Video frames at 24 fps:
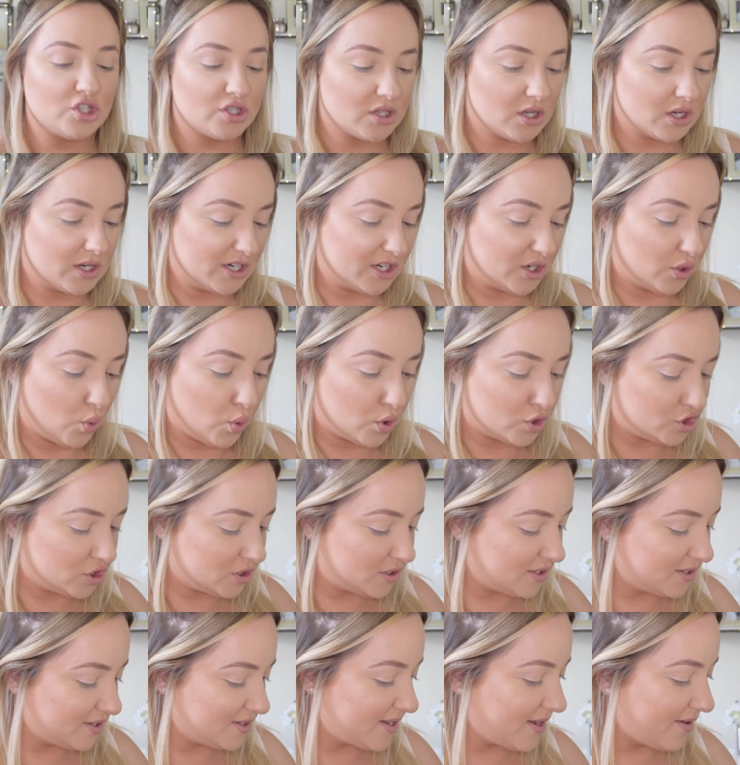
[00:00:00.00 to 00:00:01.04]
honey. Gorgeous
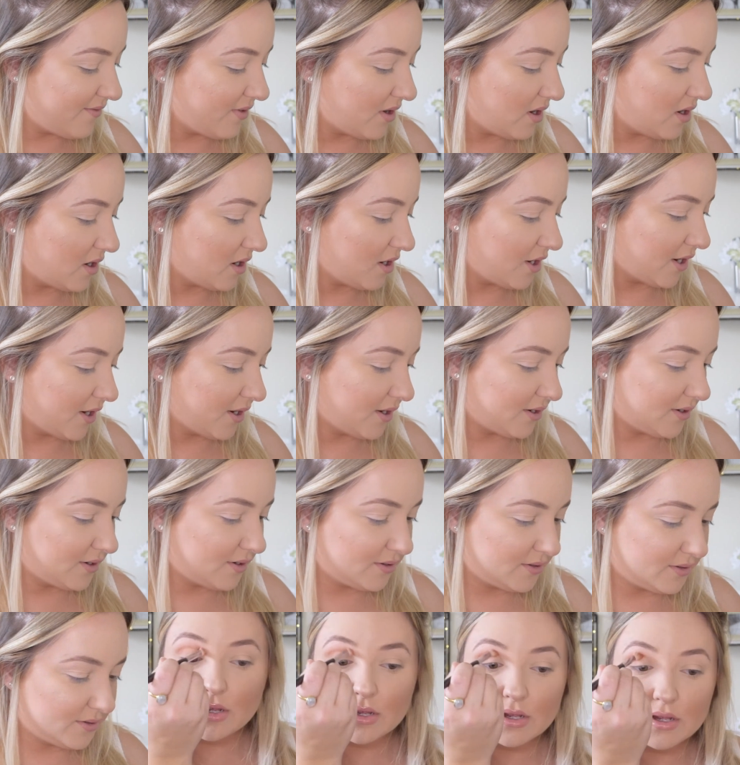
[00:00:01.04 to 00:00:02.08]
as ever, honey.
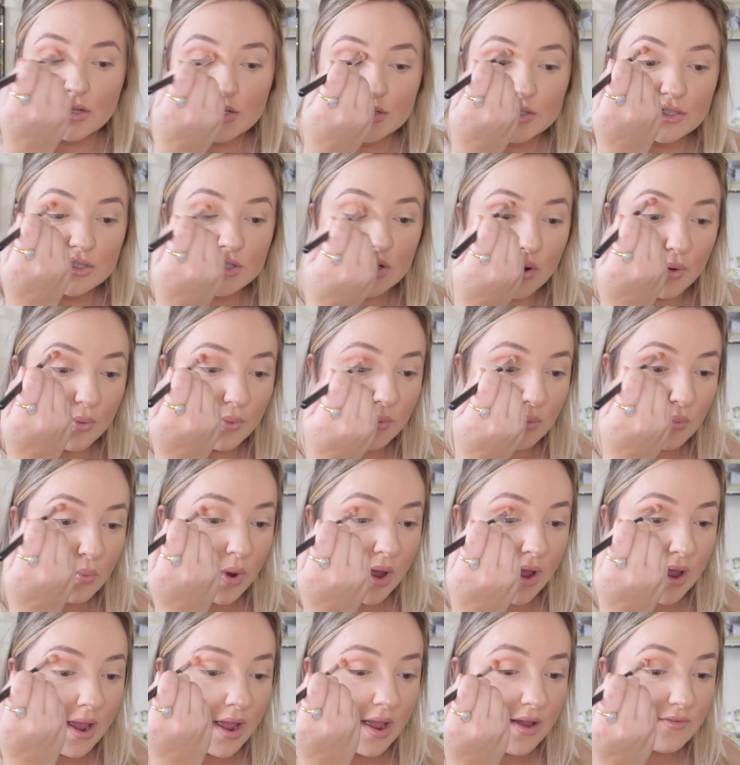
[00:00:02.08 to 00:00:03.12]
So, what
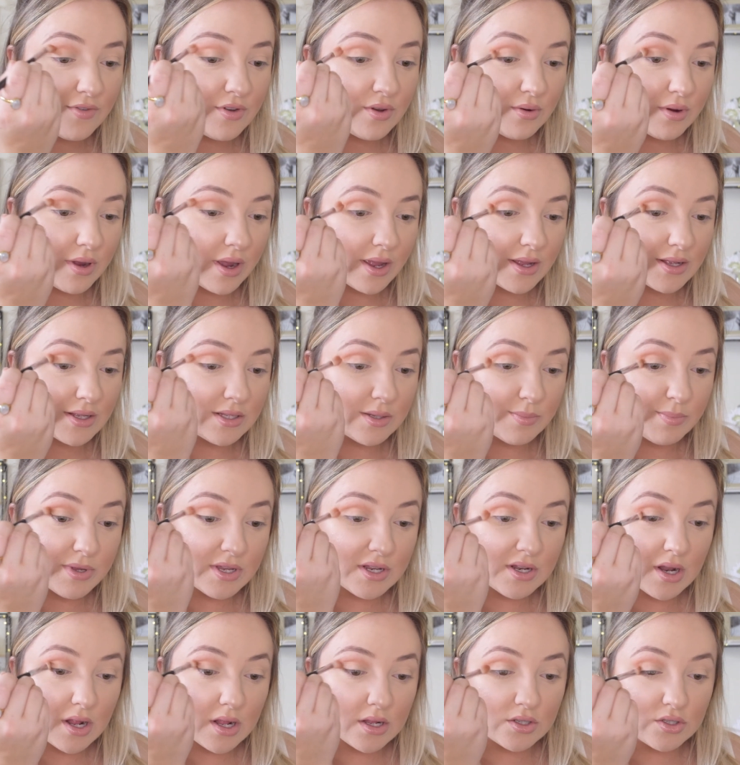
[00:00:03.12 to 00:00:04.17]
have you guys
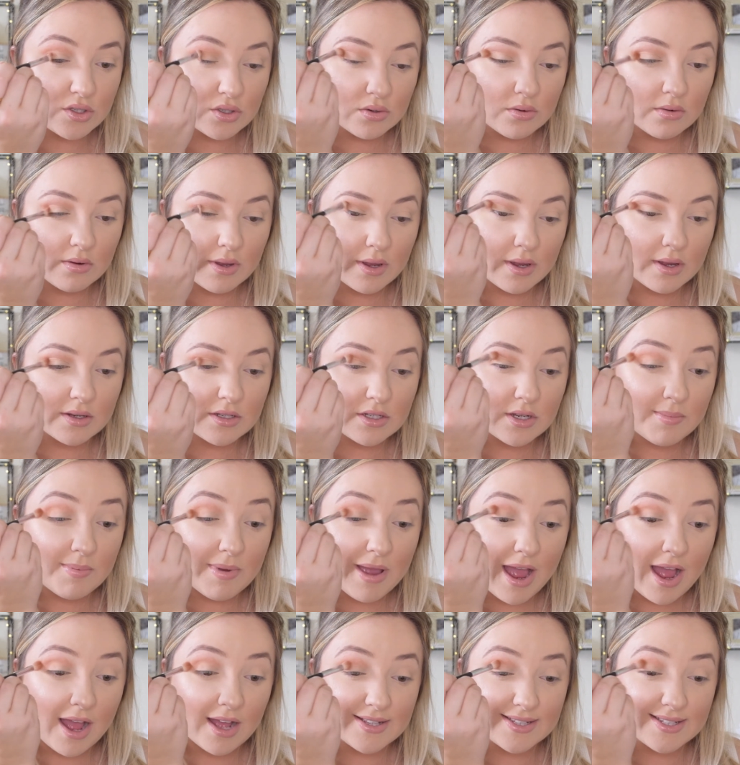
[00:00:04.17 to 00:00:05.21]
been doing to
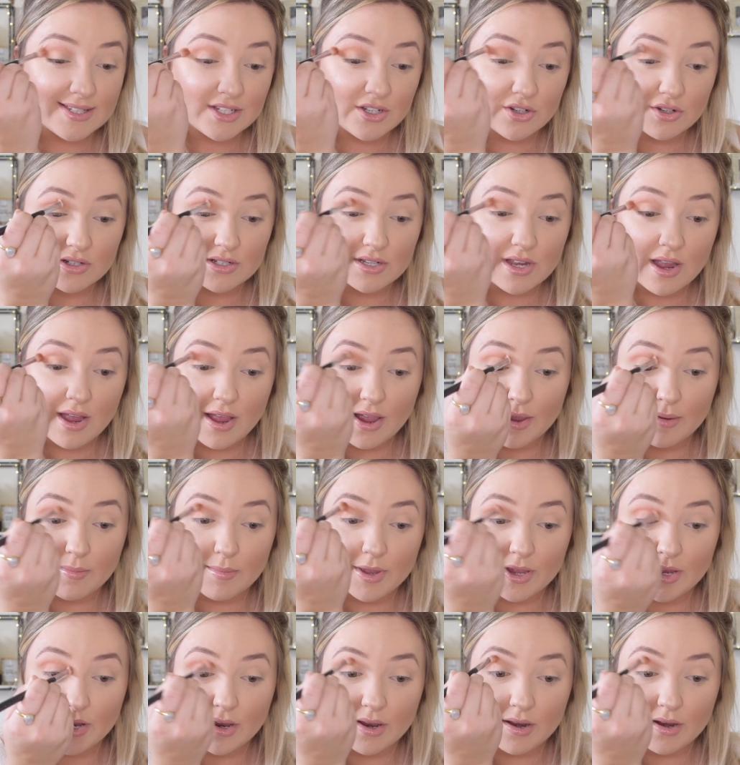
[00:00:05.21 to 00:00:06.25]
pass your time
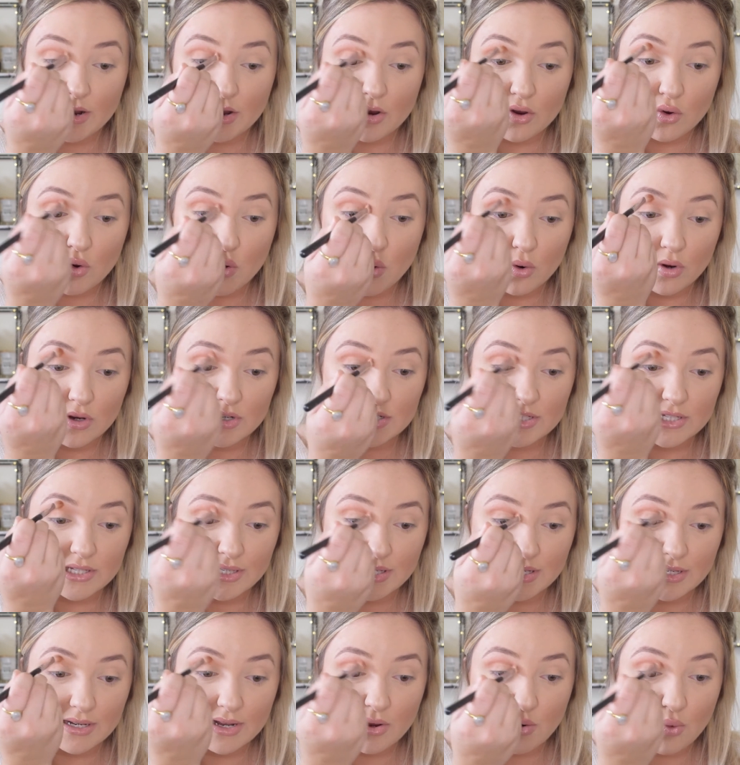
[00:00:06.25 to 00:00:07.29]
in
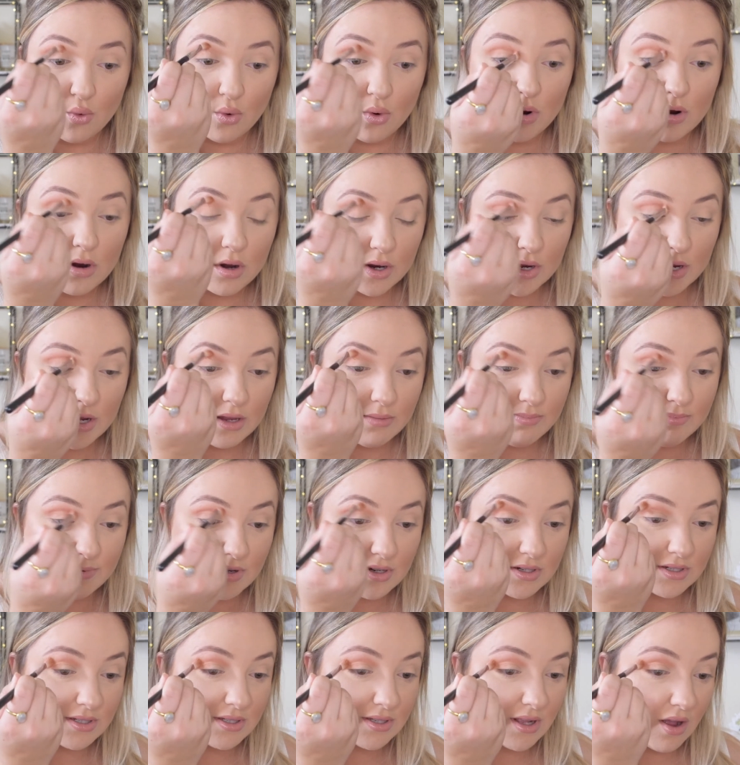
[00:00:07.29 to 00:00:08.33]
quarantine or keep
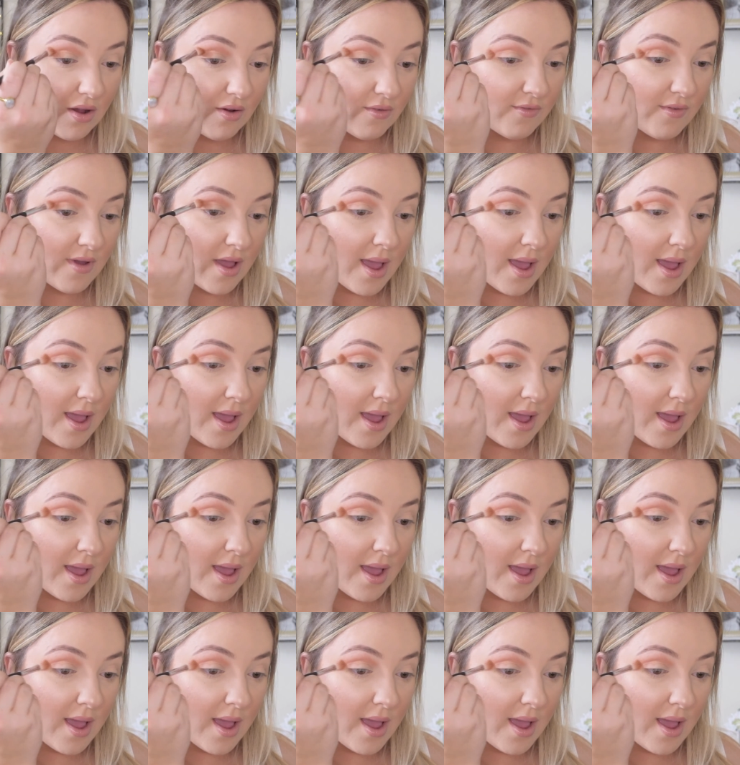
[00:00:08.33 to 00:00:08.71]
yourself